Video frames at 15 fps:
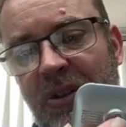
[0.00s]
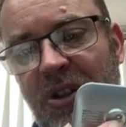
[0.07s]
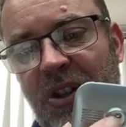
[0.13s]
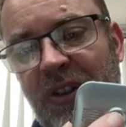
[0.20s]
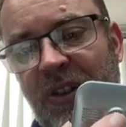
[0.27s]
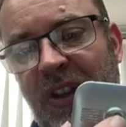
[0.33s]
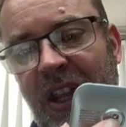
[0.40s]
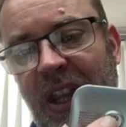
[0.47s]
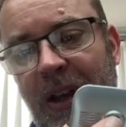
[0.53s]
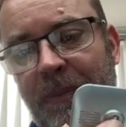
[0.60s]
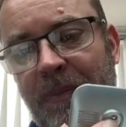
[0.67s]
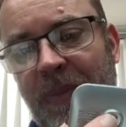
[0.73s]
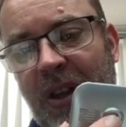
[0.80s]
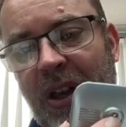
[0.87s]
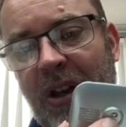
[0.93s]
just here.
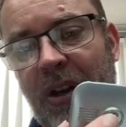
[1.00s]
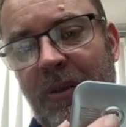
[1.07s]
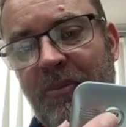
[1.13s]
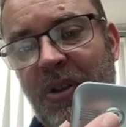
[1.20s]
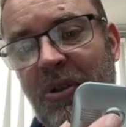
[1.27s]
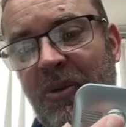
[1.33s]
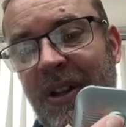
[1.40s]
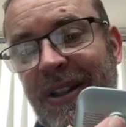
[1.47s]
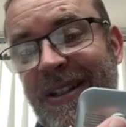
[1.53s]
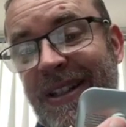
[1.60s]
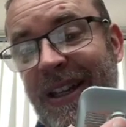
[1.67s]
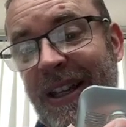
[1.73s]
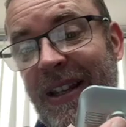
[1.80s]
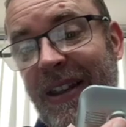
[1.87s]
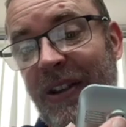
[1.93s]
You need to
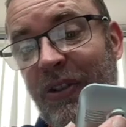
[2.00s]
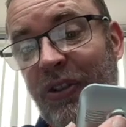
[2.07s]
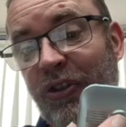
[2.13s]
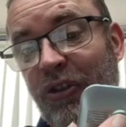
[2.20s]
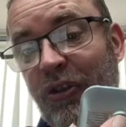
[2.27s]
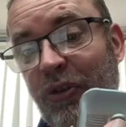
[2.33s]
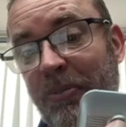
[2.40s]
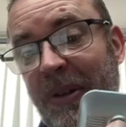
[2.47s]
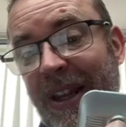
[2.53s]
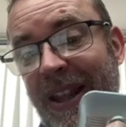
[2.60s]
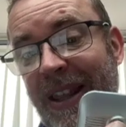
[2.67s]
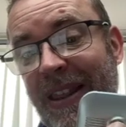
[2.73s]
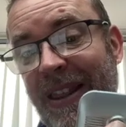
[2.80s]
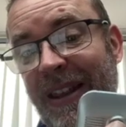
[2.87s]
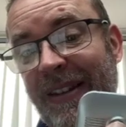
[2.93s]
take, there are screws
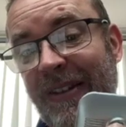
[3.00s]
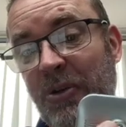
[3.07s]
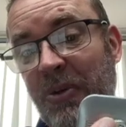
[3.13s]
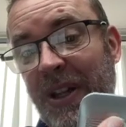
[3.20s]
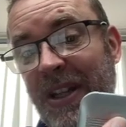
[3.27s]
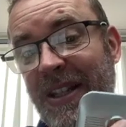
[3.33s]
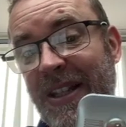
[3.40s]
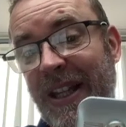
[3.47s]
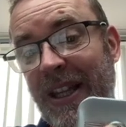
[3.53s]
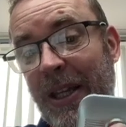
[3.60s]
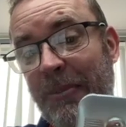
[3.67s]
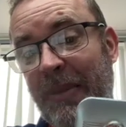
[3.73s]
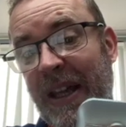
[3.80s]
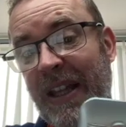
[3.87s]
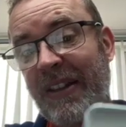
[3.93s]
beneath this, you need to take the
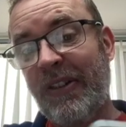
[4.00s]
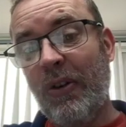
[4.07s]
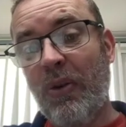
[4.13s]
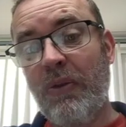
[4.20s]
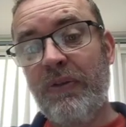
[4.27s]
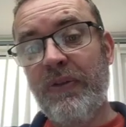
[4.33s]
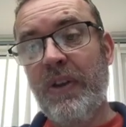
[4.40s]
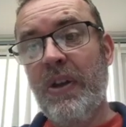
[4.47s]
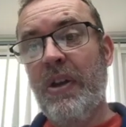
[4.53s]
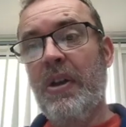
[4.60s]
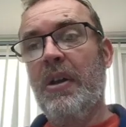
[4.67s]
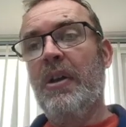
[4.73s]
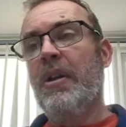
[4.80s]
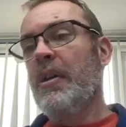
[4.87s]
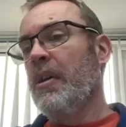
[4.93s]
pads off.
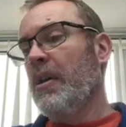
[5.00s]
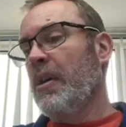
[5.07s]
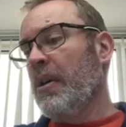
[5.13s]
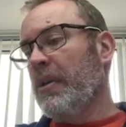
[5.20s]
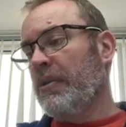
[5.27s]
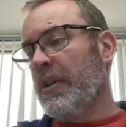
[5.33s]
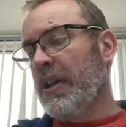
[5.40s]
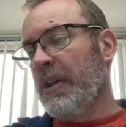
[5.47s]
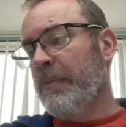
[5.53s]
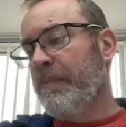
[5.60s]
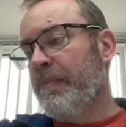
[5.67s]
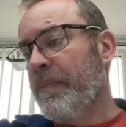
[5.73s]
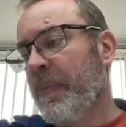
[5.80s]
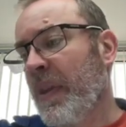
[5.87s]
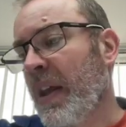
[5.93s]
Okay,
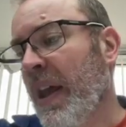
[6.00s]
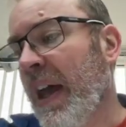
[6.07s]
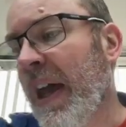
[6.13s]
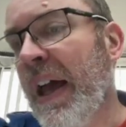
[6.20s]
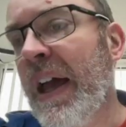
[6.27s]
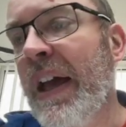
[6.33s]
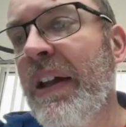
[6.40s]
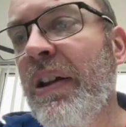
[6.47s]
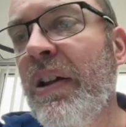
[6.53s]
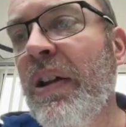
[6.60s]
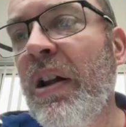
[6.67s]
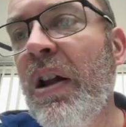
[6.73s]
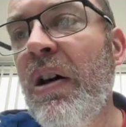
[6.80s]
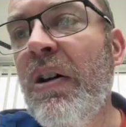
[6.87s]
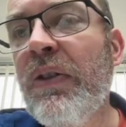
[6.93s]
and
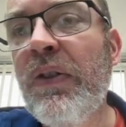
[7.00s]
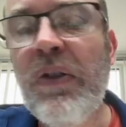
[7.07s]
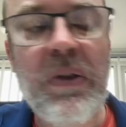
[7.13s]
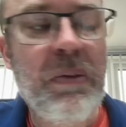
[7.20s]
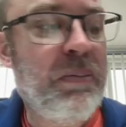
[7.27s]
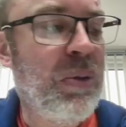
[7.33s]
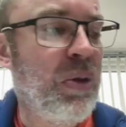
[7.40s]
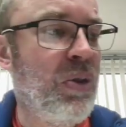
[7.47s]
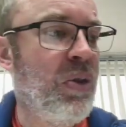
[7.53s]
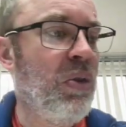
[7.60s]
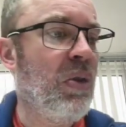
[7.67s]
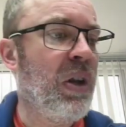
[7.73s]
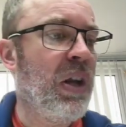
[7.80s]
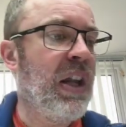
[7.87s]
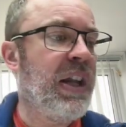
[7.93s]
last but not
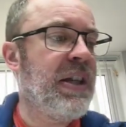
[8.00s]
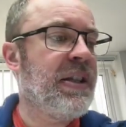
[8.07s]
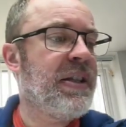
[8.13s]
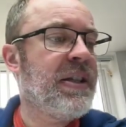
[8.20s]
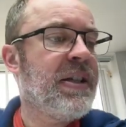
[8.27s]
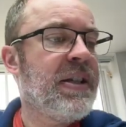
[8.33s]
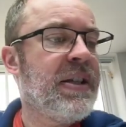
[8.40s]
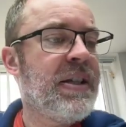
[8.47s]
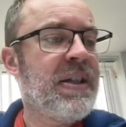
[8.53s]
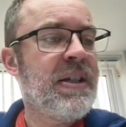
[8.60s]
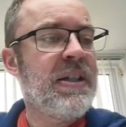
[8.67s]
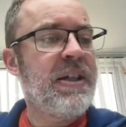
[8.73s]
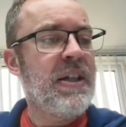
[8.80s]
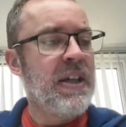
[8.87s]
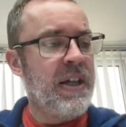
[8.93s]

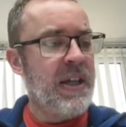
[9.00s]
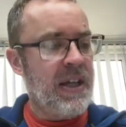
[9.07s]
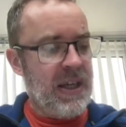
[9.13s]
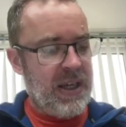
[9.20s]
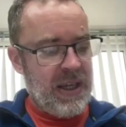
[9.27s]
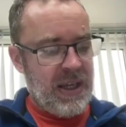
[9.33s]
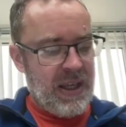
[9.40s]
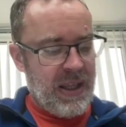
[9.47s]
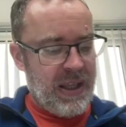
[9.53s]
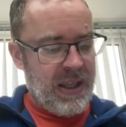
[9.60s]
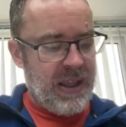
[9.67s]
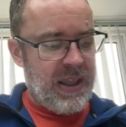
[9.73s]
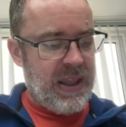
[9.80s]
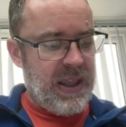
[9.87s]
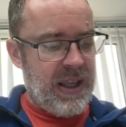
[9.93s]
least,
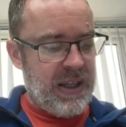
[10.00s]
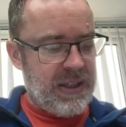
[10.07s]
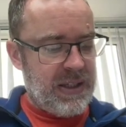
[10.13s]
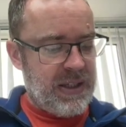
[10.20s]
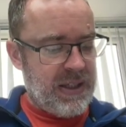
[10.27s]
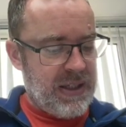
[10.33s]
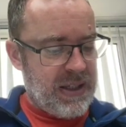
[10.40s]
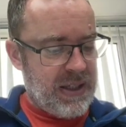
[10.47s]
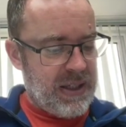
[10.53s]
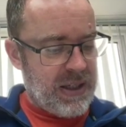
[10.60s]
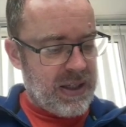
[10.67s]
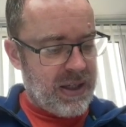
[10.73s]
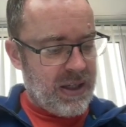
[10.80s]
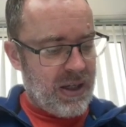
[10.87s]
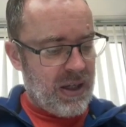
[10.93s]

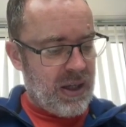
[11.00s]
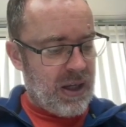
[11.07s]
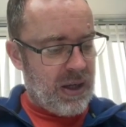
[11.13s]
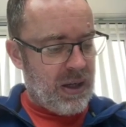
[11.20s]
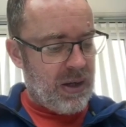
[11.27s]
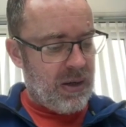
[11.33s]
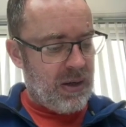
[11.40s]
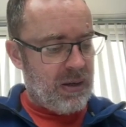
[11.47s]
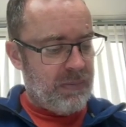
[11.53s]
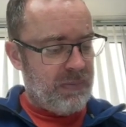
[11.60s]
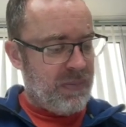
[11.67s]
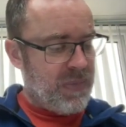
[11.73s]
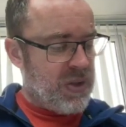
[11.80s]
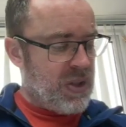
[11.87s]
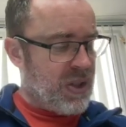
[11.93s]
this
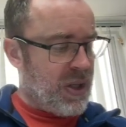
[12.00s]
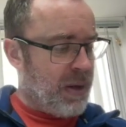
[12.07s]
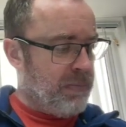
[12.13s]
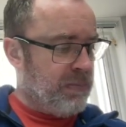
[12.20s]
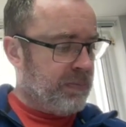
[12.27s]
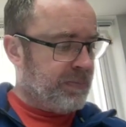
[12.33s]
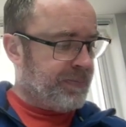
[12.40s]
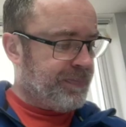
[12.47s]
some